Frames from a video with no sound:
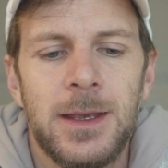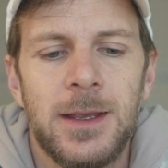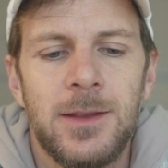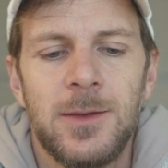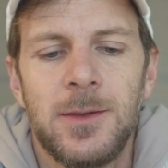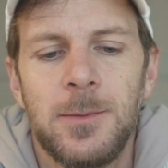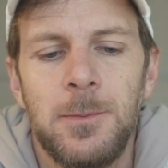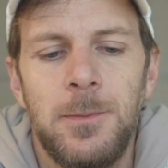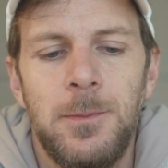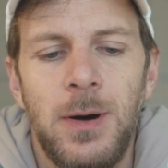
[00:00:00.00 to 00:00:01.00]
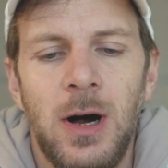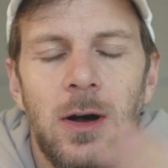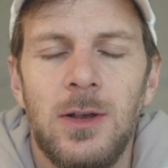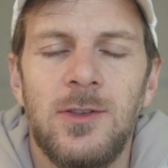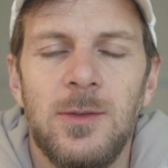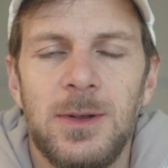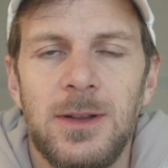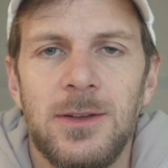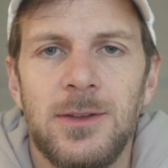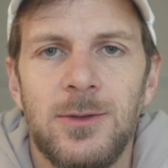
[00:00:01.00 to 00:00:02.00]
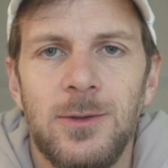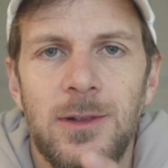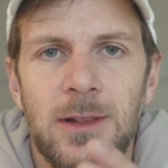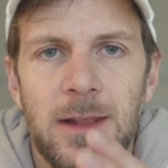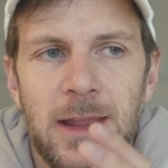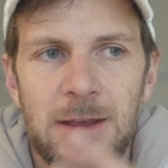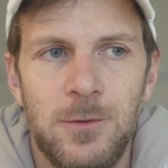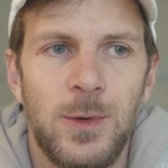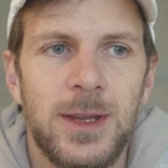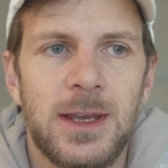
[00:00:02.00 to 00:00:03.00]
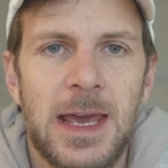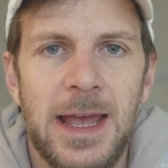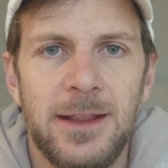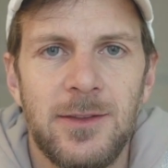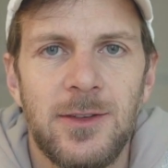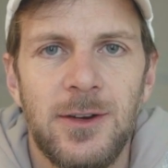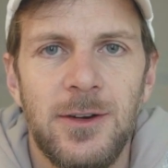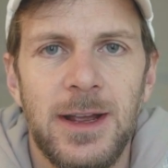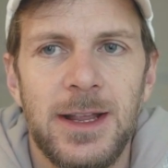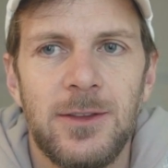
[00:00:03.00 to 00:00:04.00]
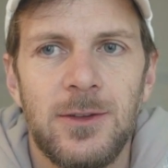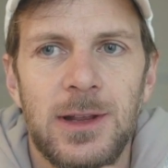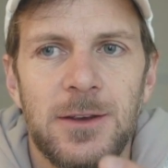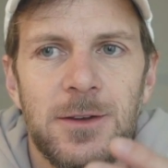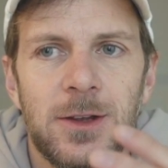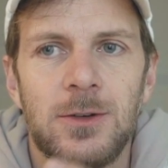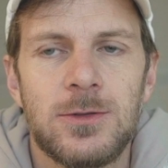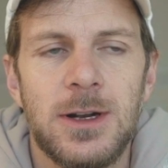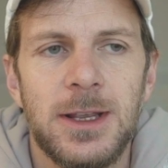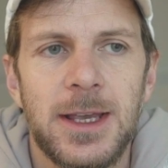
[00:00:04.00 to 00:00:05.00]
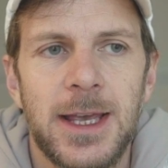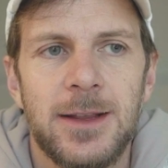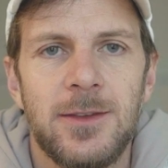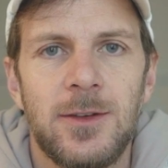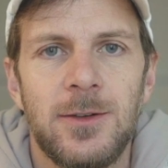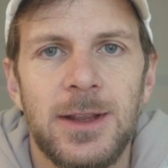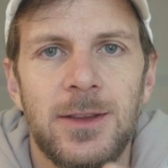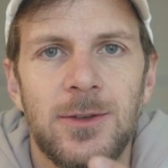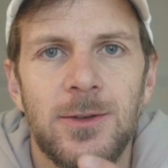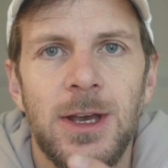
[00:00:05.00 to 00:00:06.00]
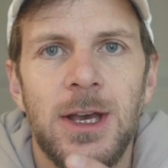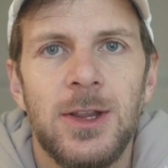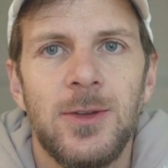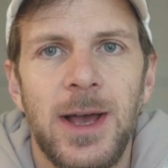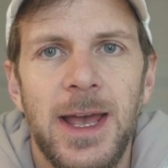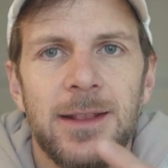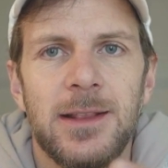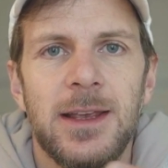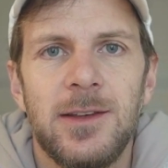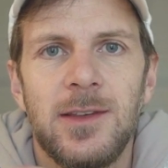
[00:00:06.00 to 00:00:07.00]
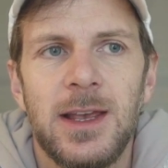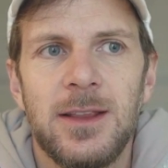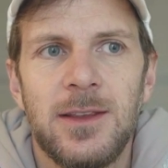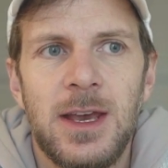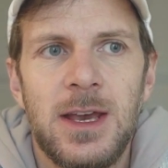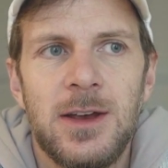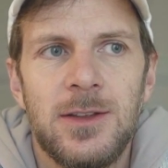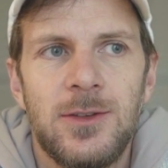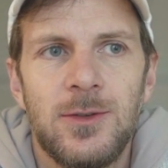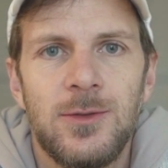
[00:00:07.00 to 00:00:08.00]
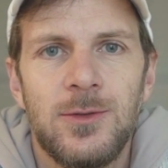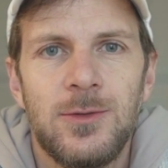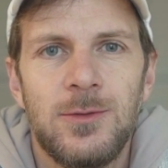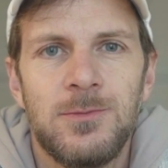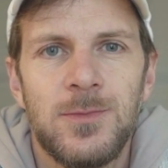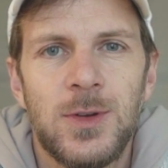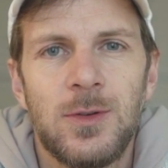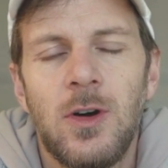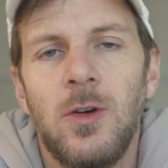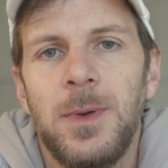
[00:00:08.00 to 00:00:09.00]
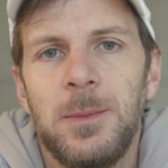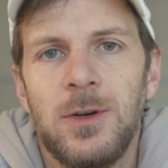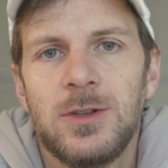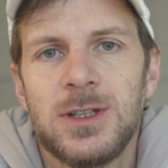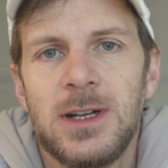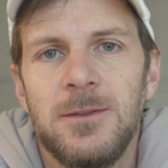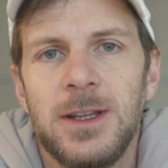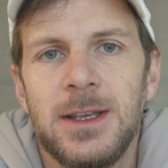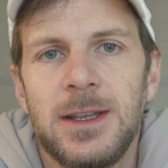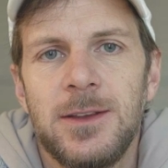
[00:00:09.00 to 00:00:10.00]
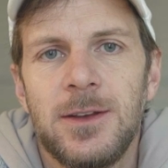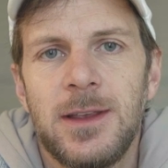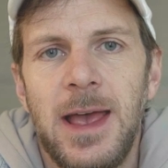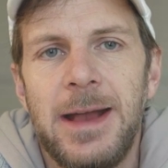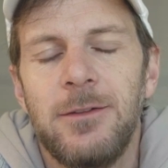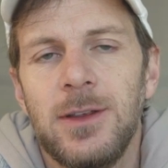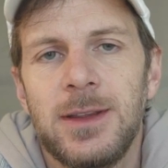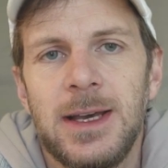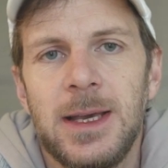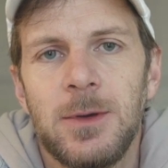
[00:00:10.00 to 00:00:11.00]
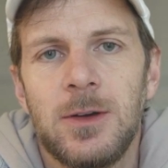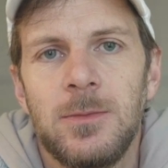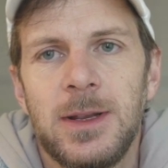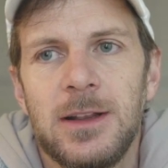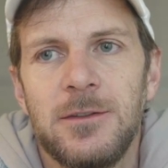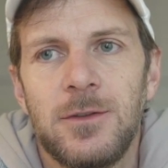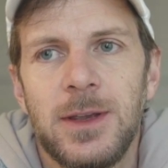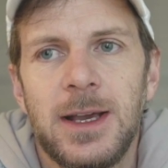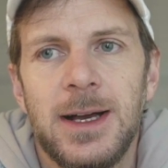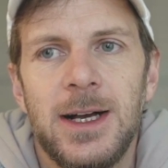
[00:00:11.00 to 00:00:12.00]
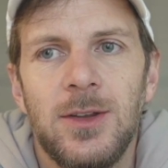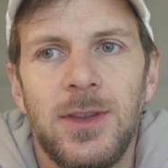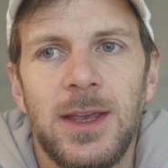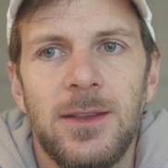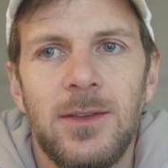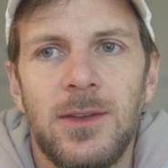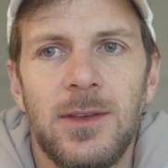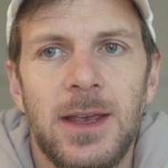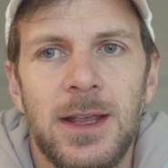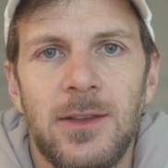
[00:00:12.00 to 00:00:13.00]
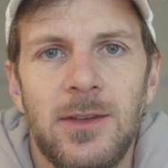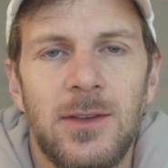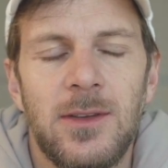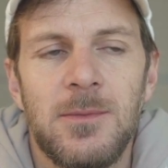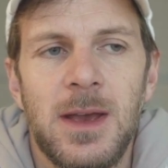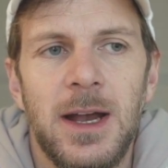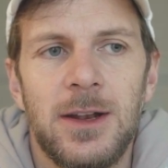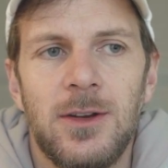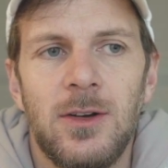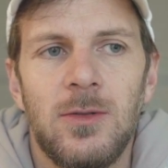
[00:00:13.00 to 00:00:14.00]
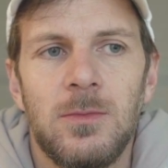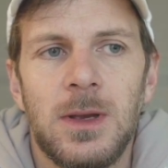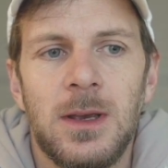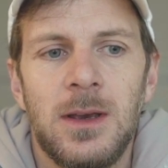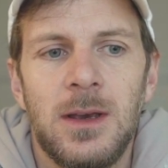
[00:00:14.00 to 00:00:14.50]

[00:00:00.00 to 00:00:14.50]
it's possible to live with cancer and to live with a chronic cancer and to handle this and to cope emotionally with it, and not every time completely freak out and I don't know,